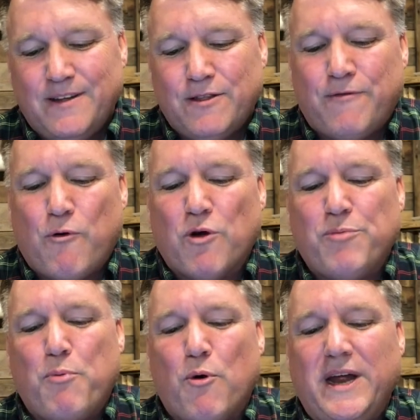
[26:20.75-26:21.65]
The
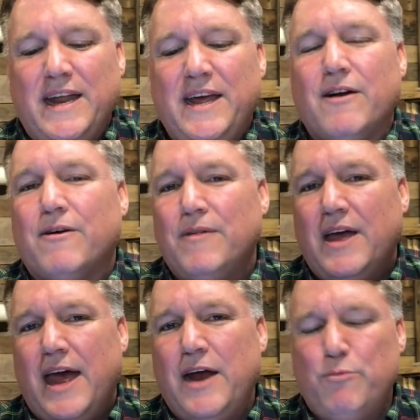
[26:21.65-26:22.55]
fourth point here,
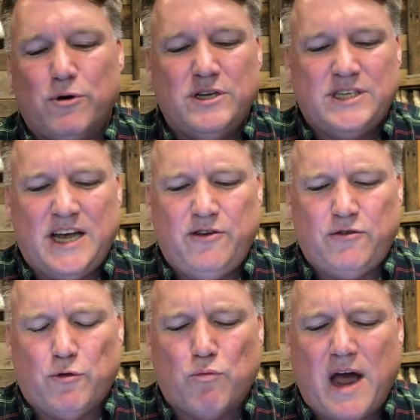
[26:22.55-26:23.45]
Edward says,
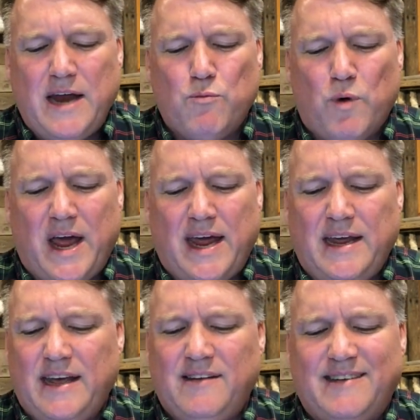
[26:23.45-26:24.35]
the right
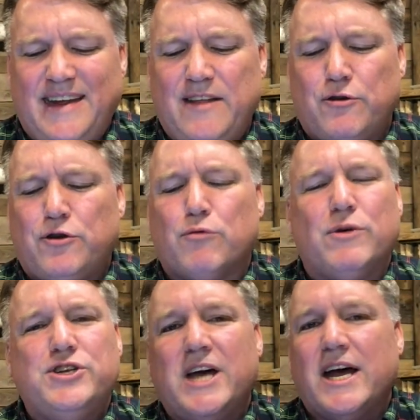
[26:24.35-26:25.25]
way is neither to
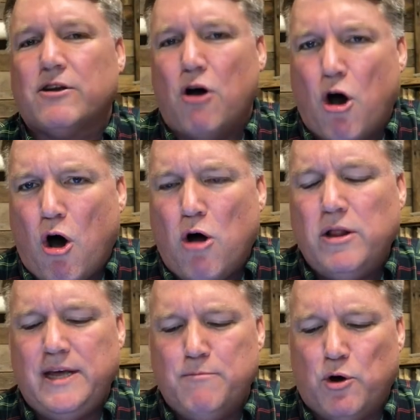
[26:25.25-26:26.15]
reject all
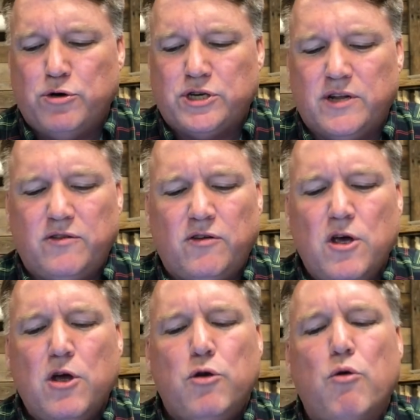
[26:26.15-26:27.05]
emotions
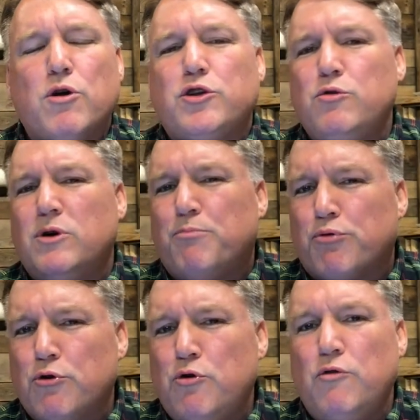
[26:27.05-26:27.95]
nor to
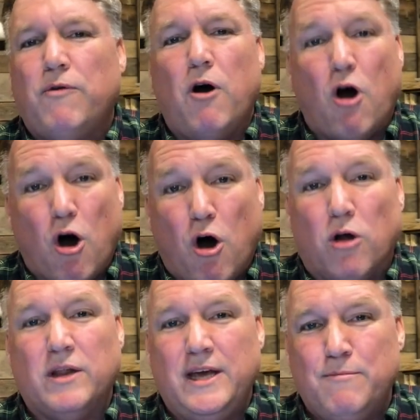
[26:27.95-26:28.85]
approve
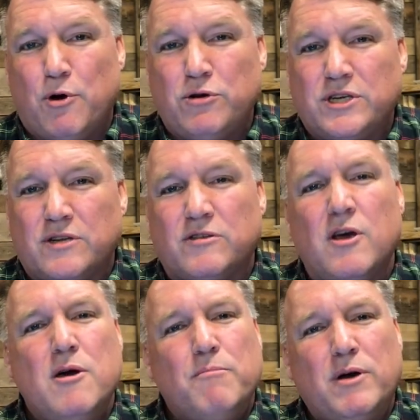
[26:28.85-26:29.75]
all emotions,
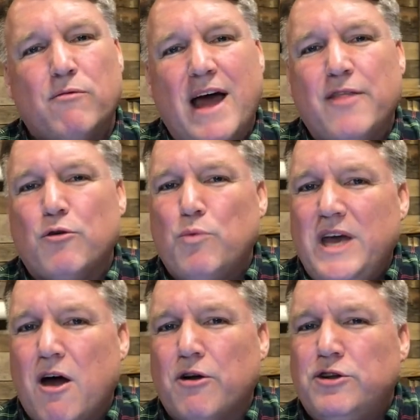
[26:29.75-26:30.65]
but rather
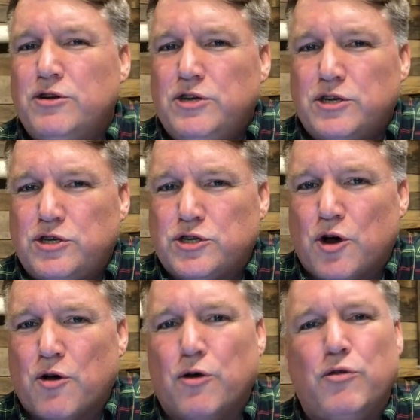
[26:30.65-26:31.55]
we are to
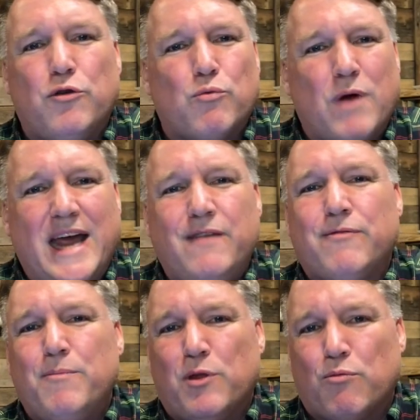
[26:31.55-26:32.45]
discern the right
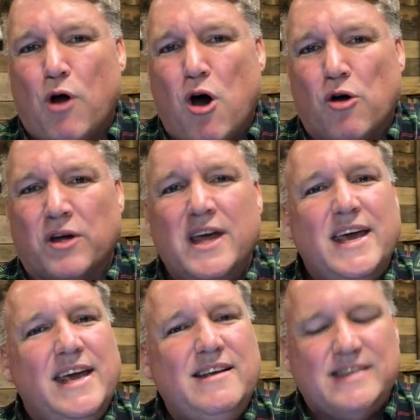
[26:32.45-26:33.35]
from the wrong.
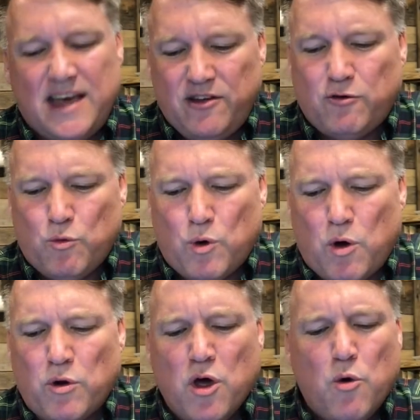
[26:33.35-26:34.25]
He says,
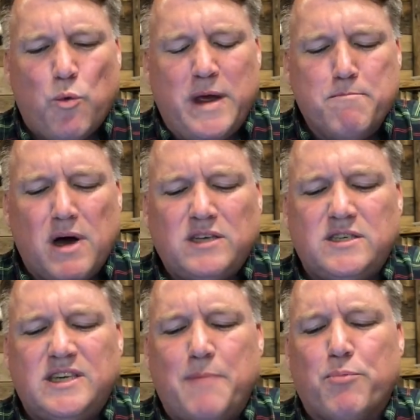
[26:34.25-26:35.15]
quote, we
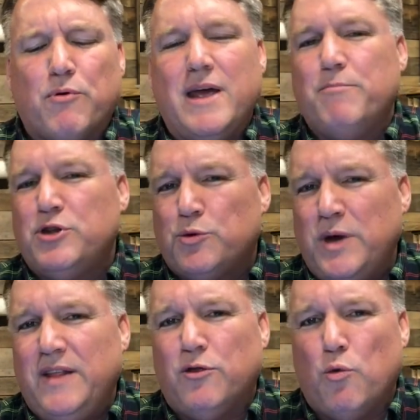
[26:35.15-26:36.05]
must separate
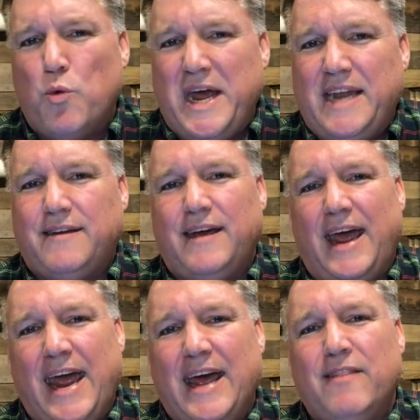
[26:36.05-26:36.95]
between the wheat
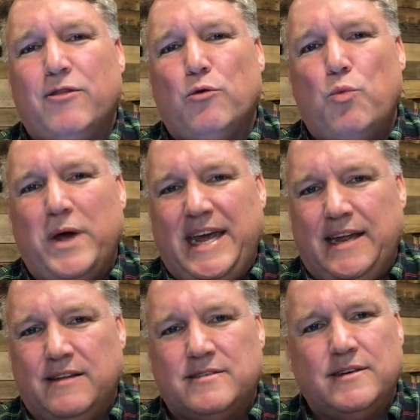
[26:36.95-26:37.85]
and the
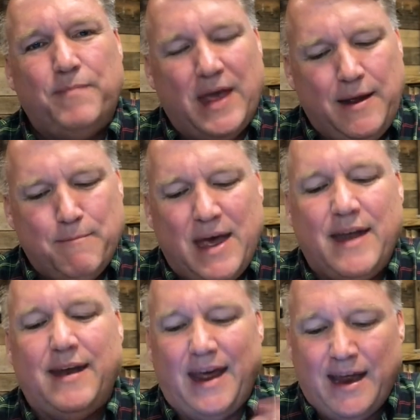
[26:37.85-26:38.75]
weeds.
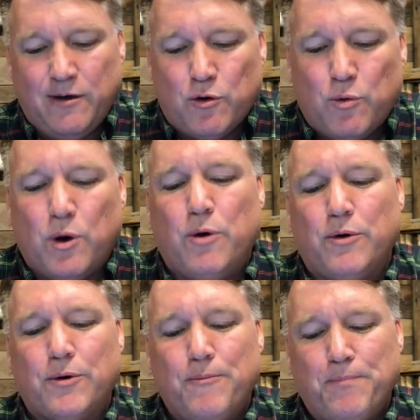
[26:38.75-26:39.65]
Amen, end quote.